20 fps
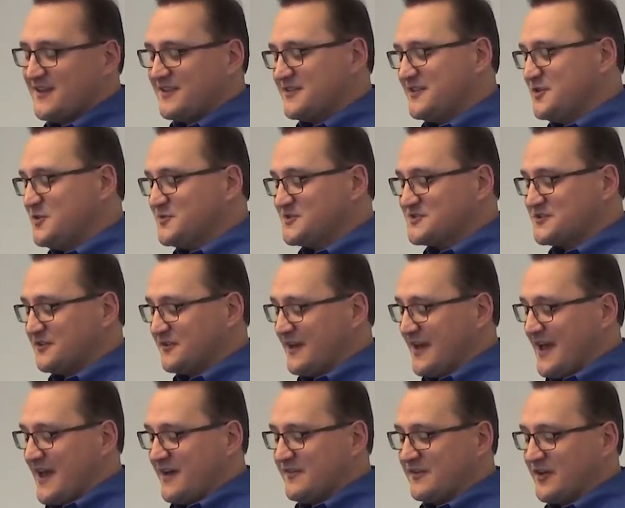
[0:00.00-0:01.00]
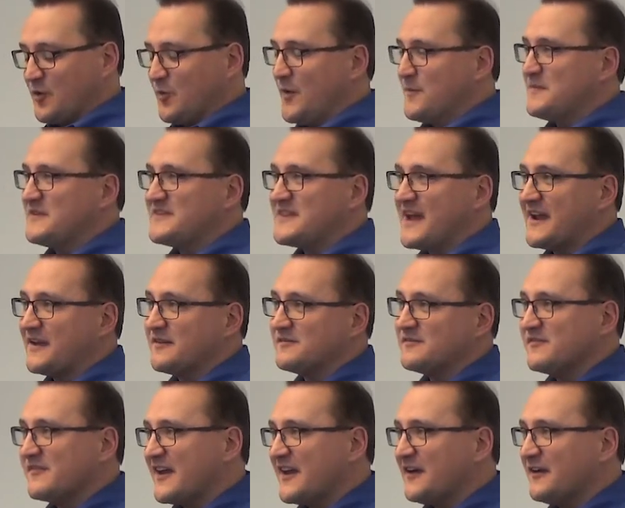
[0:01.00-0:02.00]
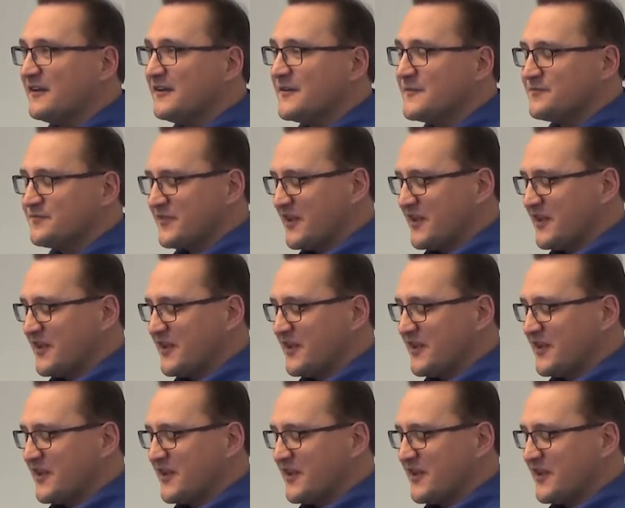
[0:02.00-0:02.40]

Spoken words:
You still have equipment that can fail,